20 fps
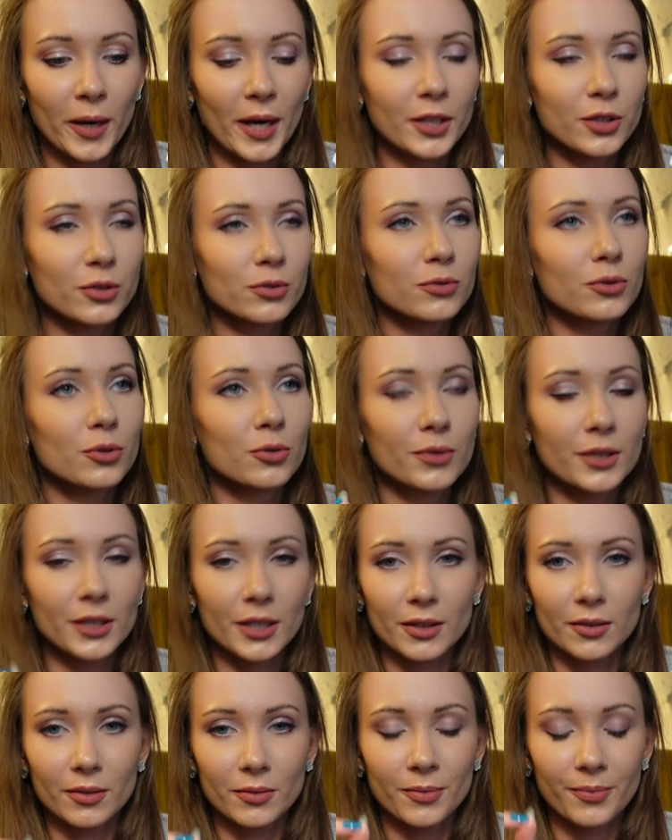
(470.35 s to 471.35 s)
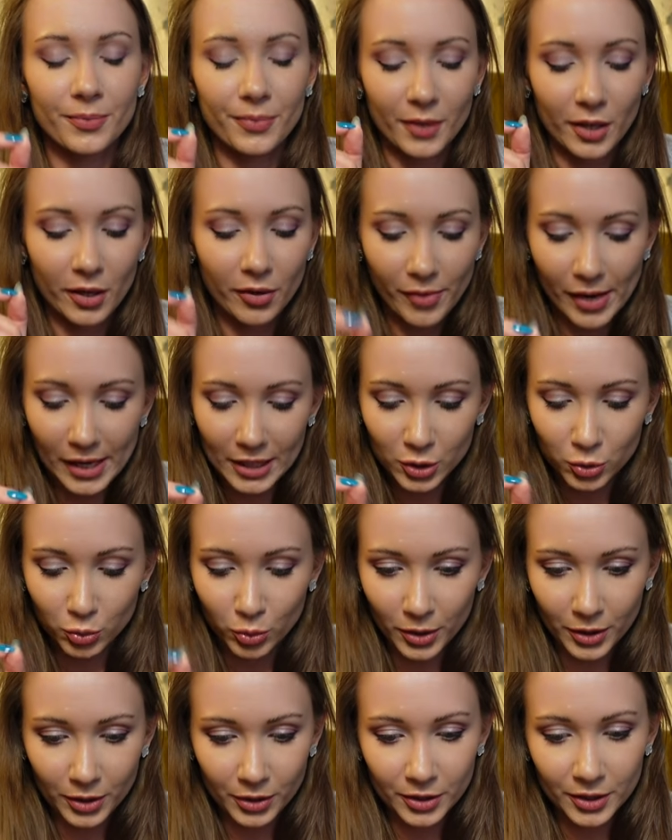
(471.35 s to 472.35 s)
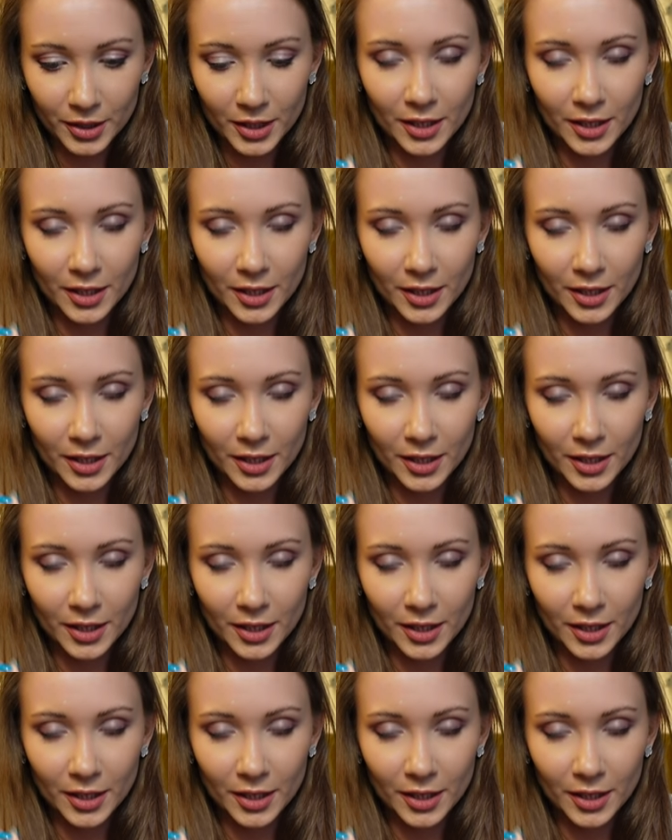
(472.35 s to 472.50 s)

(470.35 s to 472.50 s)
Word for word: I don't know the um, correct word